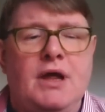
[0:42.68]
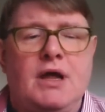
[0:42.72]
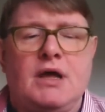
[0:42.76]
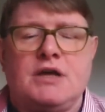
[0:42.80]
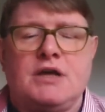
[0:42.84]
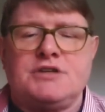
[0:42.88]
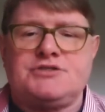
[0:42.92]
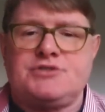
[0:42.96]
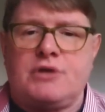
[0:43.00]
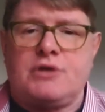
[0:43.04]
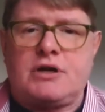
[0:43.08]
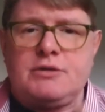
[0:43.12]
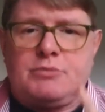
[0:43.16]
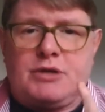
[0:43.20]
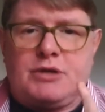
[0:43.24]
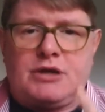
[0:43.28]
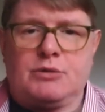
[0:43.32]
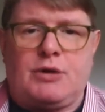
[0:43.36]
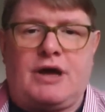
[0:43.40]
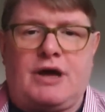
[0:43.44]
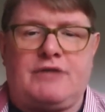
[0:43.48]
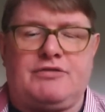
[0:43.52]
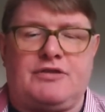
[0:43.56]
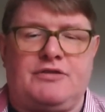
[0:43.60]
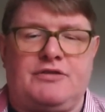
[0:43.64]
So I've been
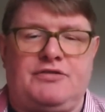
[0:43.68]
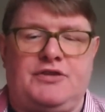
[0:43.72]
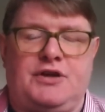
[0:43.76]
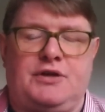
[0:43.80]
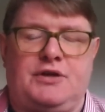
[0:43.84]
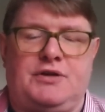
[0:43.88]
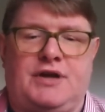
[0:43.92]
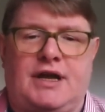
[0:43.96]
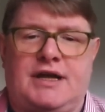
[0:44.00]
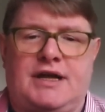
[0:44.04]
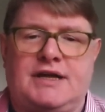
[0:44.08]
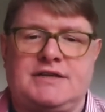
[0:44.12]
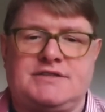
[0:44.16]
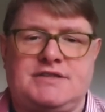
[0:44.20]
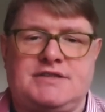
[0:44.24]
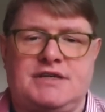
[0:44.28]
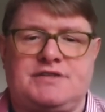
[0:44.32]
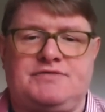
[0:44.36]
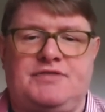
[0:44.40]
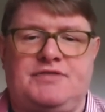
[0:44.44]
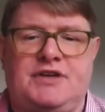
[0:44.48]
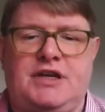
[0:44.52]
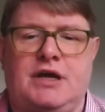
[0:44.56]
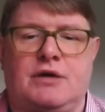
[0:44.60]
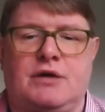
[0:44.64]
away for a few days. This
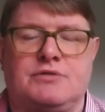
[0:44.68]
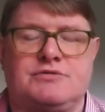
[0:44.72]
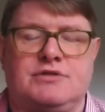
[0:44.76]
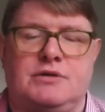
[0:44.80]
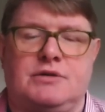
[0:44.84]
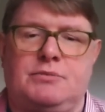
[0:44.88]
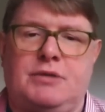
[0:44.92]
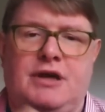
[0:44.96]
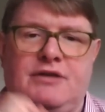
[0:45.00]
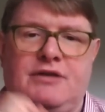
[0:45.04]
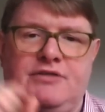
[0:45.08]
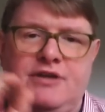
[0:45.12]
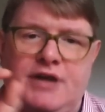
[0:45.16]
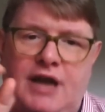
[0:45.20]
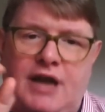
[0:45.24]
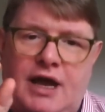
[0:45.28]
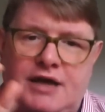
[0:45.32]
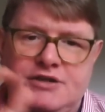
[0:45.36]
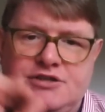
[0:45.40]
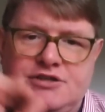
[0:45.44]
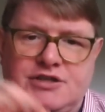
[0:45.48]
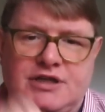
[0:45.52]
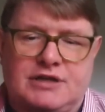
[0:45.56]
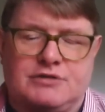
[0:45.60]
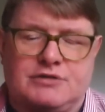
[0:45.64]
video is going to be a
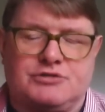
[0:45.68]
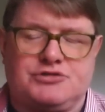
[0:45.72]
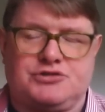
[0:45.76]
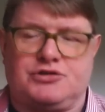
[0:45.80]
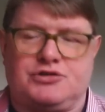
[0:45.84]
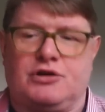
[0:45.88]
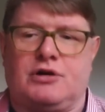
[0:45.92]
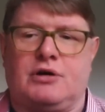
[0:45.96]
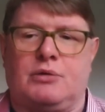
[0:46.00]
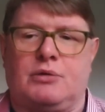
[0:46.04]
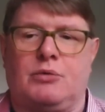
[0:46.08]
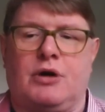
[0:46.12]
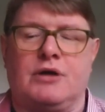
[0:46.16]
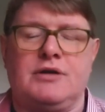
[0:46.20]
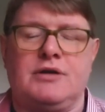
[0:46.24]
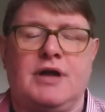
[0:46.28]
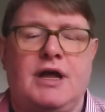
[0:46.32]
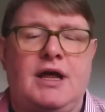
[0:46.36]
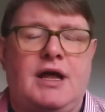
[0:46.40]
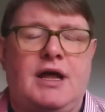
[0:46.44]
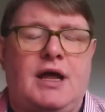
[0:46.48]
nice little short one.